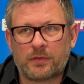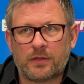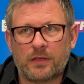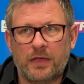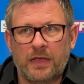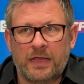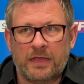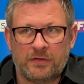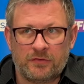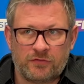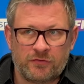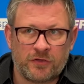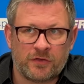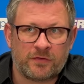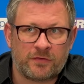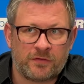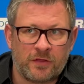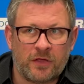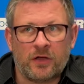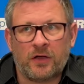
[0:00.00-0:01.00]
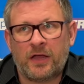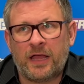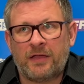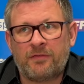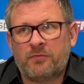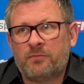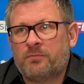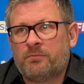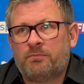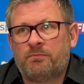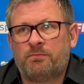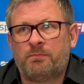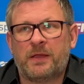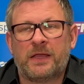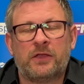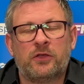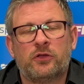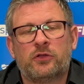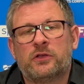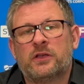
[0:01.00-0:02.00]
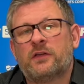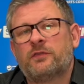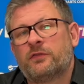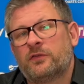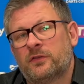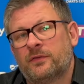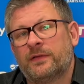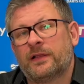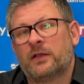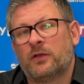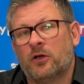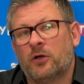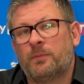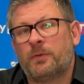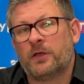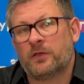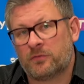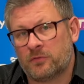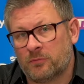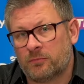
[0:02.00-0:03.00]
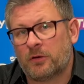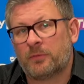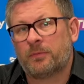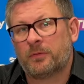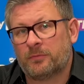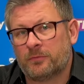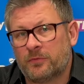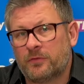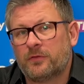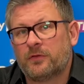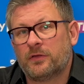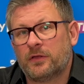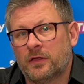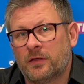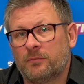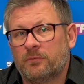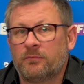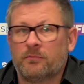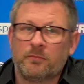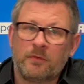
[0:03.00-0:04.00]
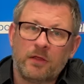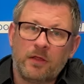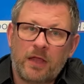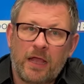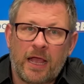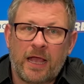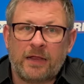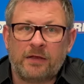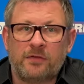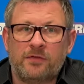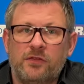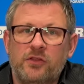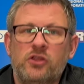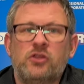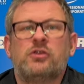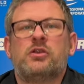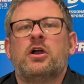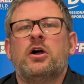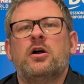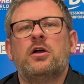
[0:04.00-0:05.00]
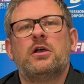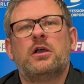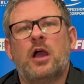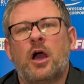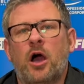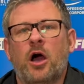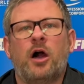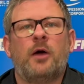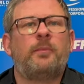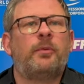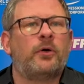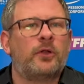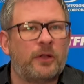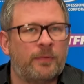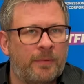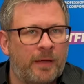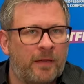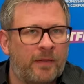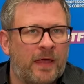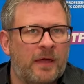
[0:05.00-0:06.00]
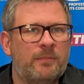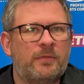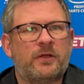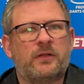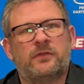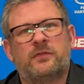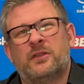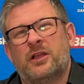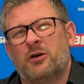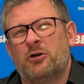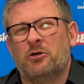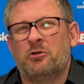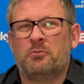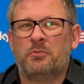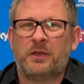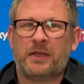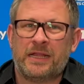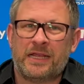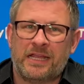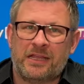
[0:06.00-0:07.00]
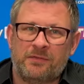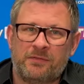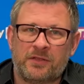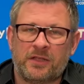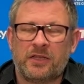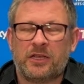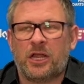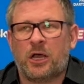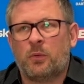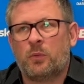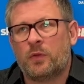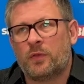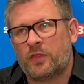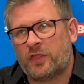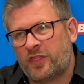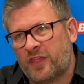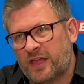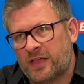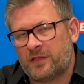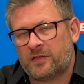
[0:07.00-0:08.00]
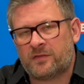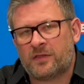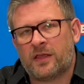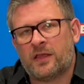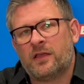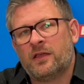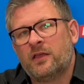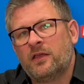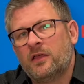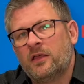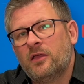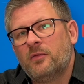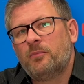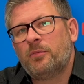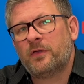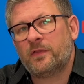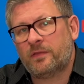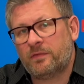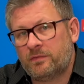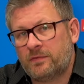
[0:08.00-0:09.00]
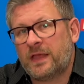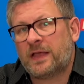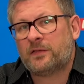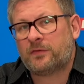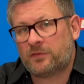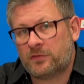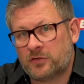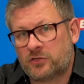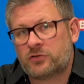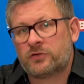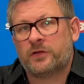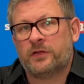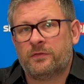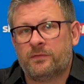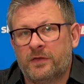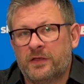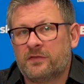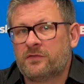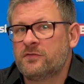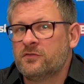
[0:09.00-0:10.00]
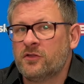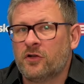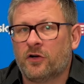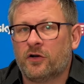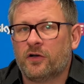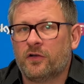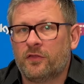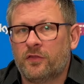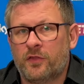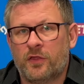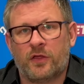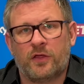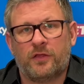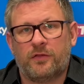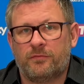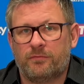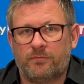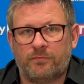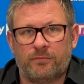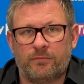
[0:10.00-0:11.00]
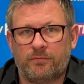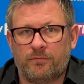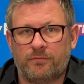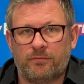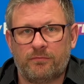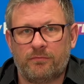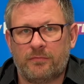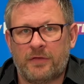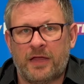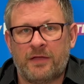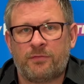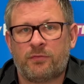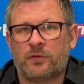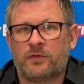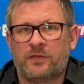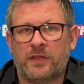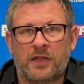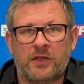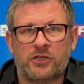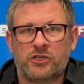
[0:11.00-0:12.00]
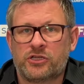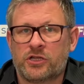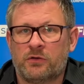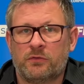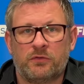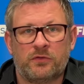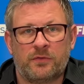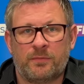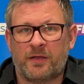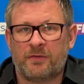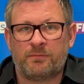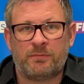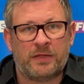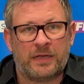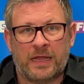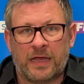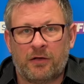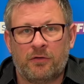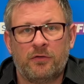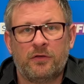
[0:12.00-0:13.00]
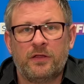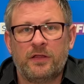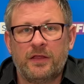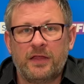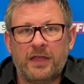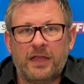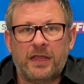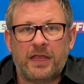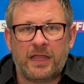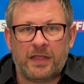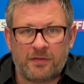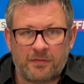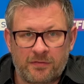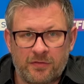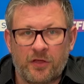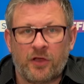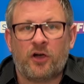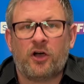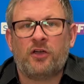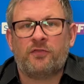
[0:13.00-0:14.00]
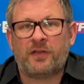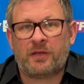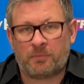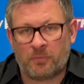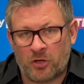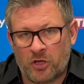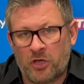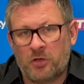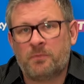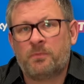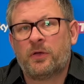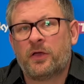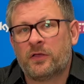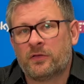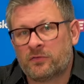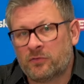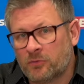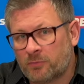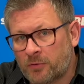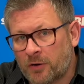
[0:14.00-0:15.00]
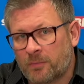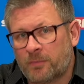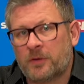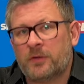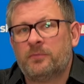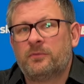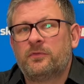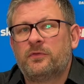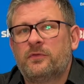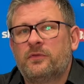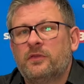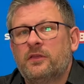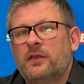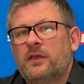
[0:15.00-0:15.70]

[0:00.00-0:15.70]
It's just that I haven't been good enough because I've had a lot of personal problems. And you can't harp on about that because no one believes it, no one thinks it. But that's the truth. It's not that everyone's head and shoulders above me now. It's that I've had my own personal problems.